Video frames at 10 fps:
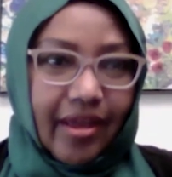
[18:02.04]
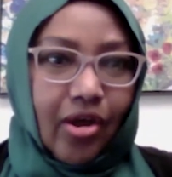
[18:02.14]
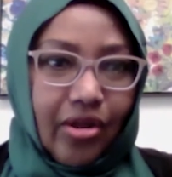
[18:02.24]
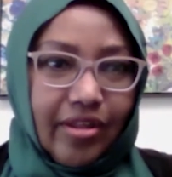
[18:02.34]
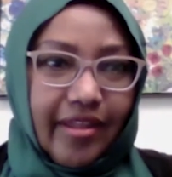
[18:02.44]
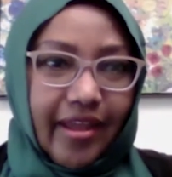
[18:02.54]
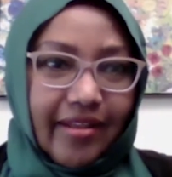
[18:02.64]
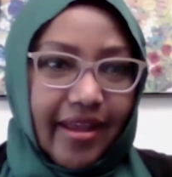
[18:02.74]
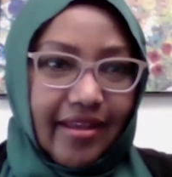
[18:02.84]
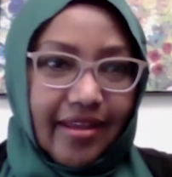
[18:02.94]
contact
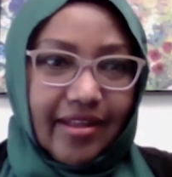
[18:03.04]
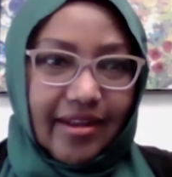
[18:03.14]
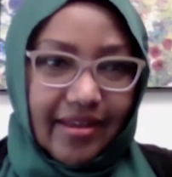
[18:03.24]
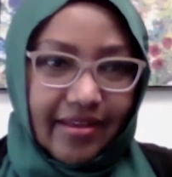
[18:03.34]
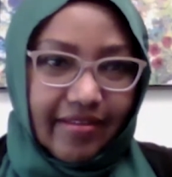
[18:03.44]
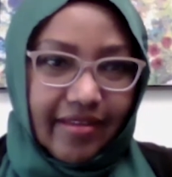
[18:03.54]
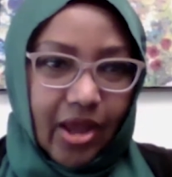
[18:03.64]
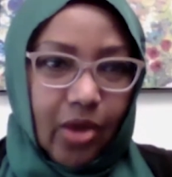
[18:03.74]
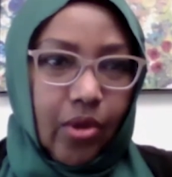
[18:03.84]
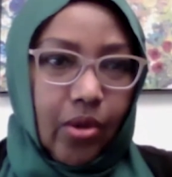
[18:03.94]
Ayada Leads.
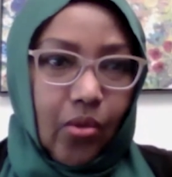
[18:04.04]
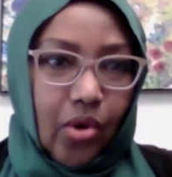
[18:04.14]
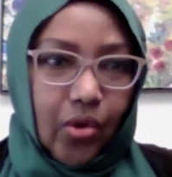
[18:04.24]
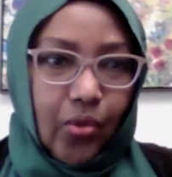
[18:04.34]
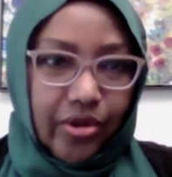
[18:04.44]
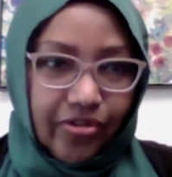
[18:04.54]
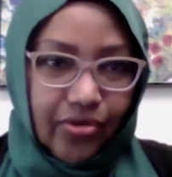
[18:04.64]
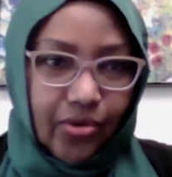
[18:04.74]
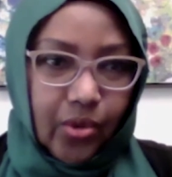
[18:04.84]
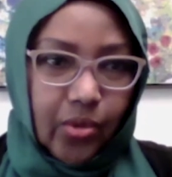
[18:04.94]
We will work with
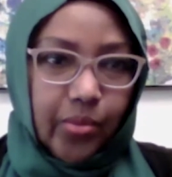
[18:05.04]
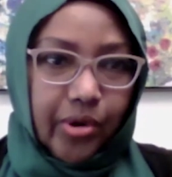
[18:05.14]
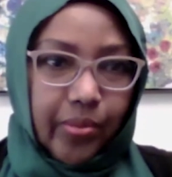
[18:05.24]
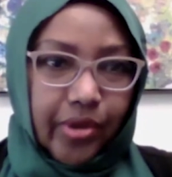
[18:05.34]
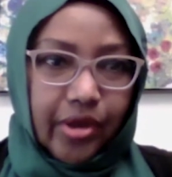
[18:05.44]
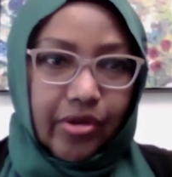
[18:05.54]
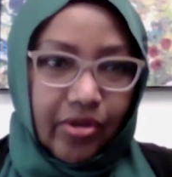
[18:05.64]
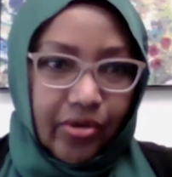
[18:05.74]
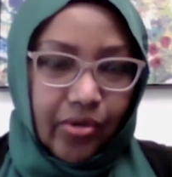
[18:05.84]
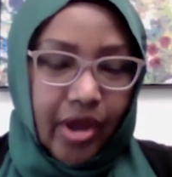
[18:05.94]
you. We will prepare
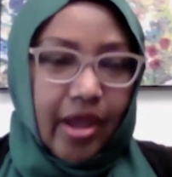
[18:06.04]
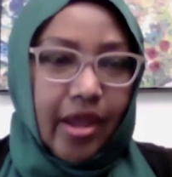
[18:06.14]
you.